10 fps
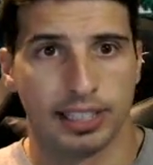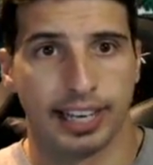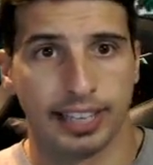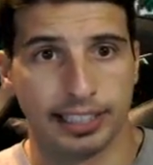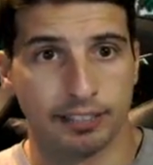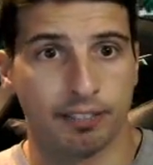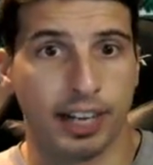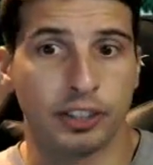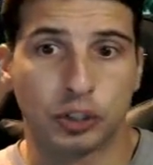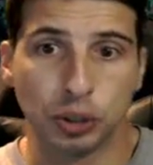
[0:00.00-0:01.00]
And if
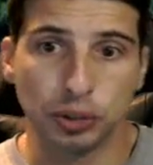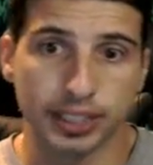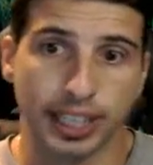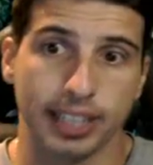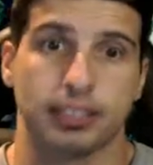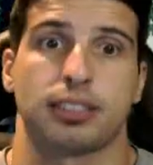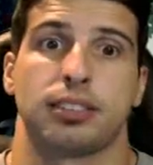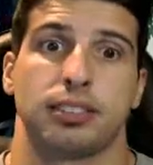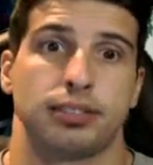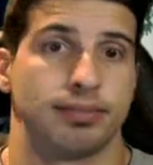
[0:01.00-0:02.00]
I do get
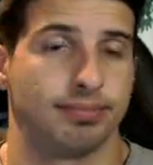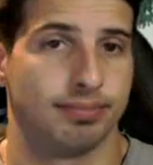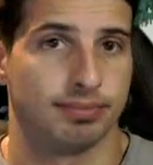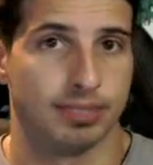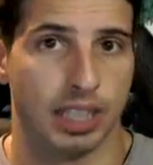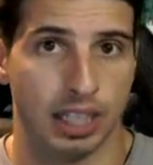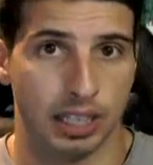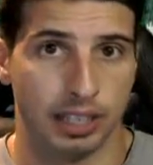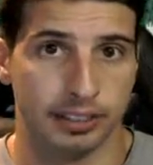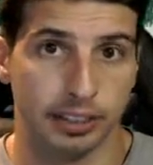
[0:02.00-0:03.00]

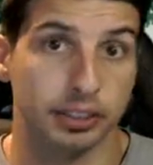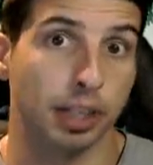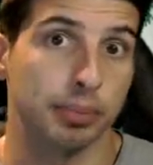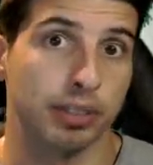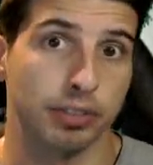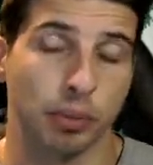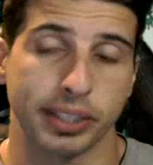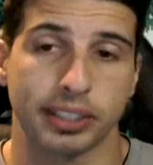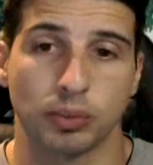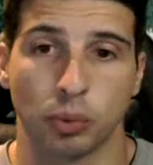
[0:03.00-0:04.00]
uh, another copy of
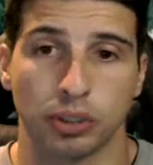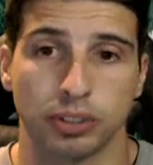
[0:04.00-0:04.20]
Awakened Warrior of